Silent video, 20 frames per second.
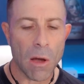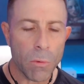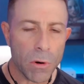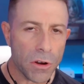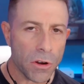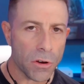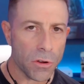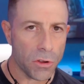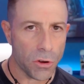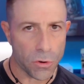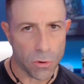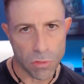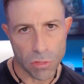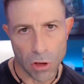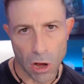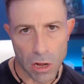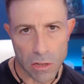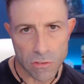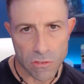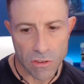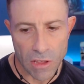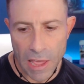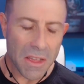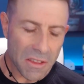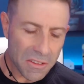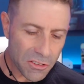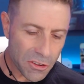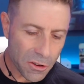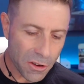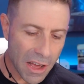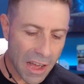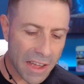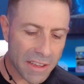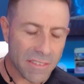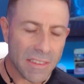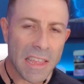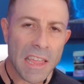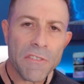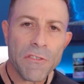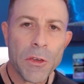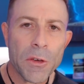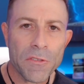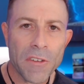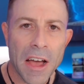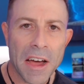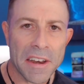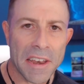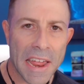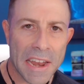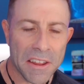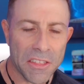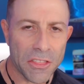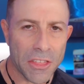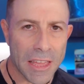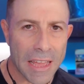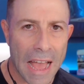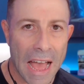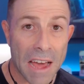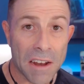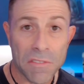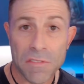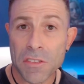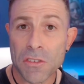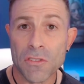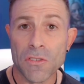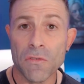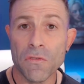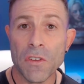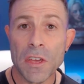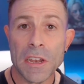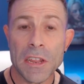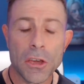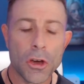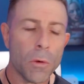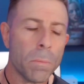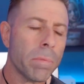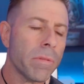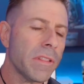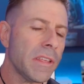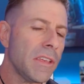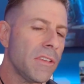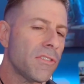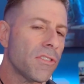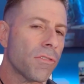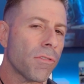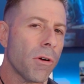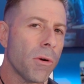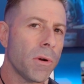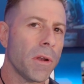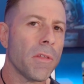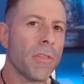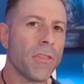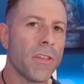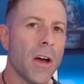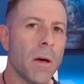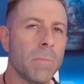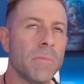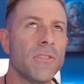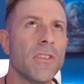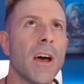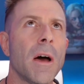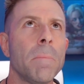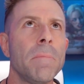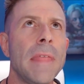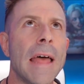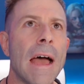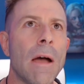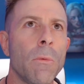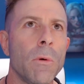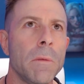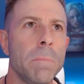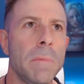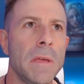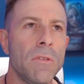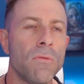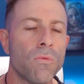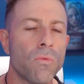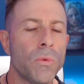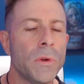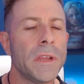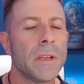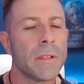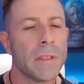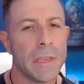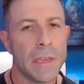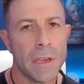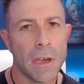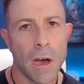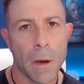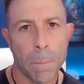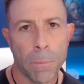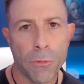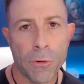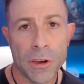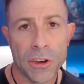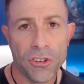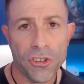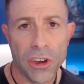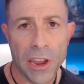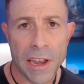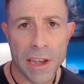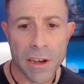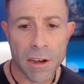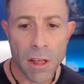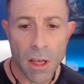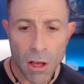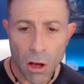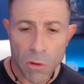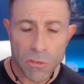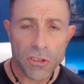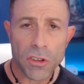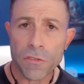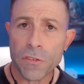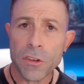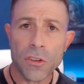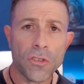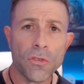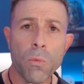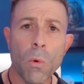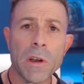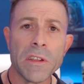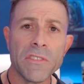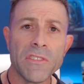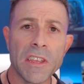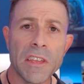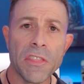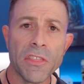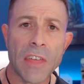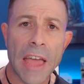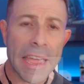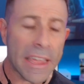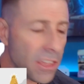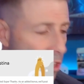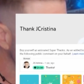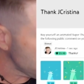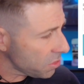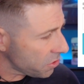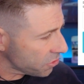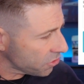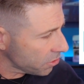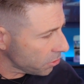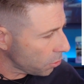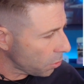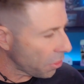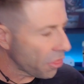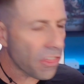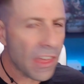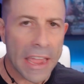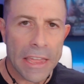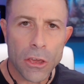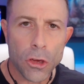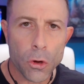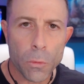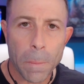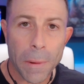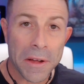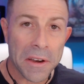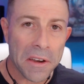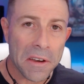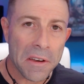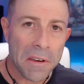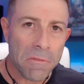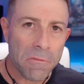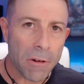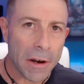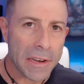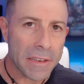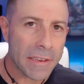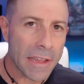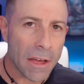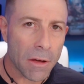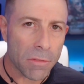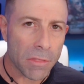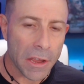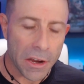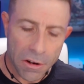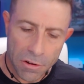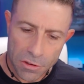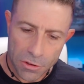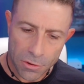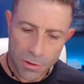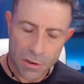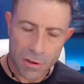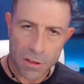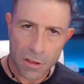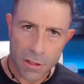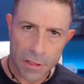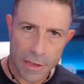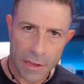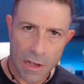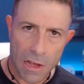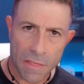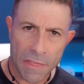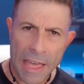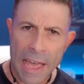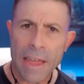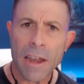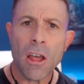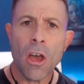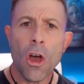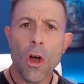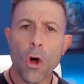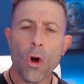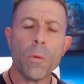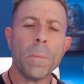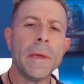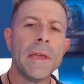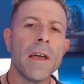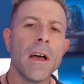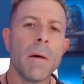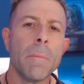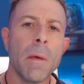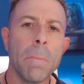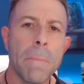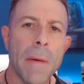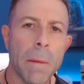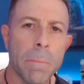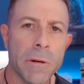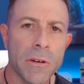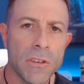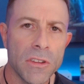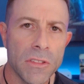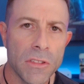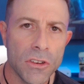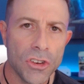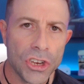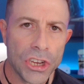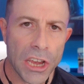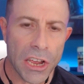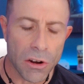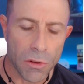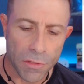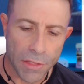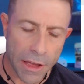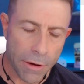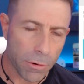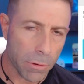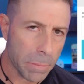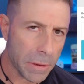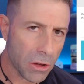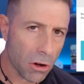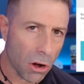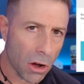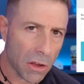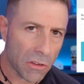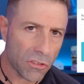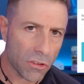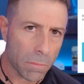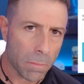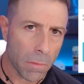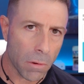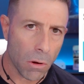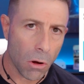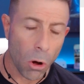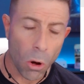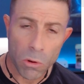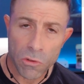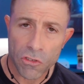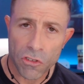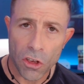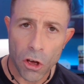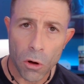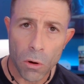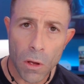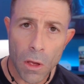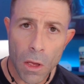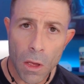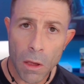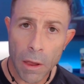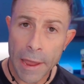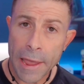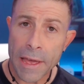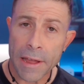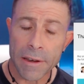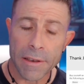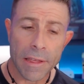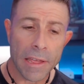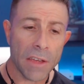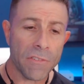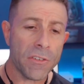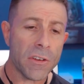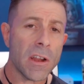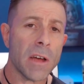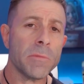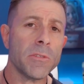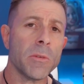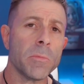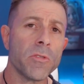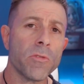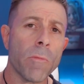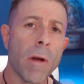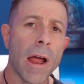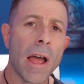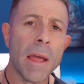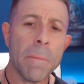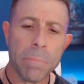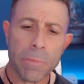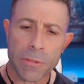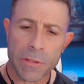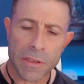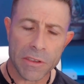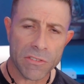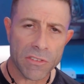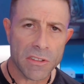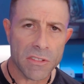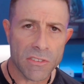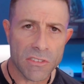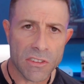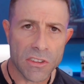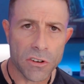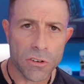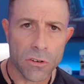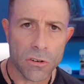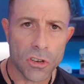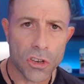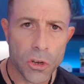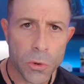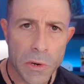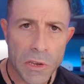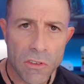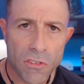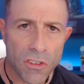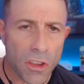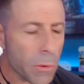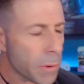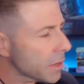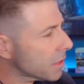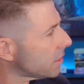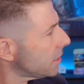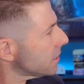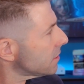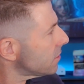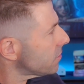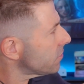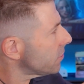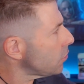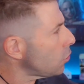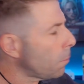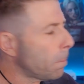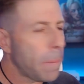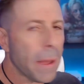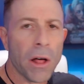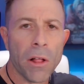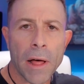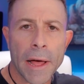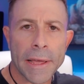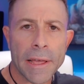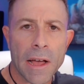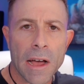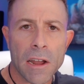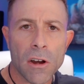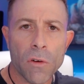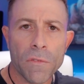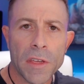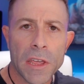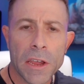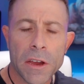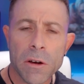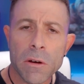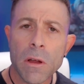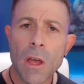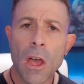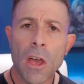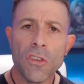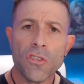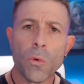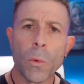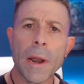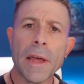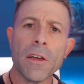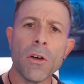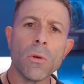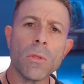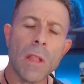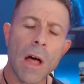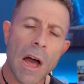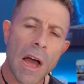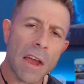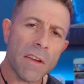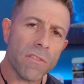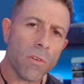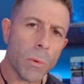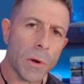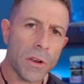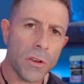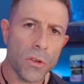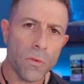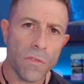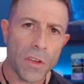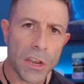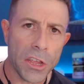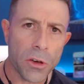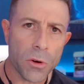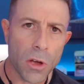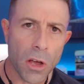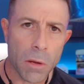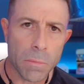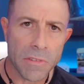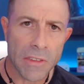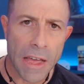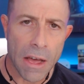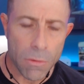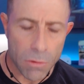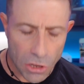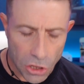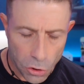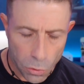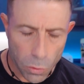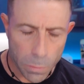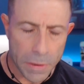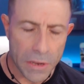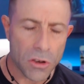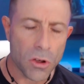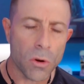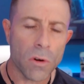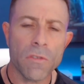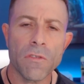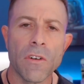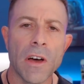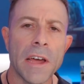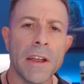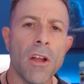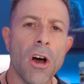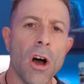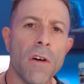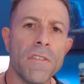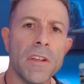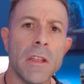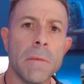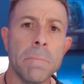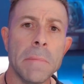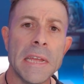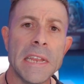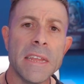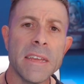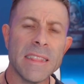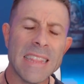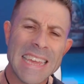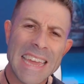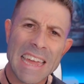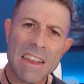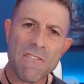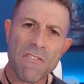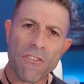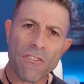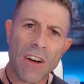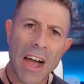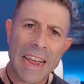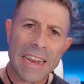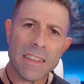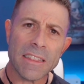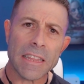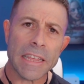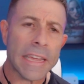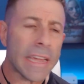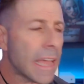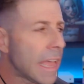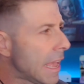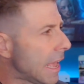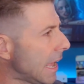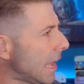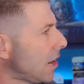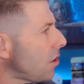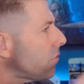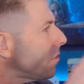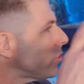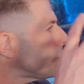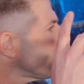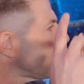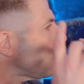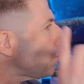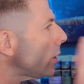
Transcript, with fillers: I want to know your thoughts. So guys, if you've gotten anything out of this video, please throw it a thumbs up. That would be really appreciated. Also, if you just want to say thank you, there's a little thank you button right down there. You can click on that or become a member to the channel. That would be awesome also. And if you're not subscribed, please consider doing so and click this little bell icon over here. So when I go live or when a new video comes out, you will be notified of it immediately. And finally, head over to my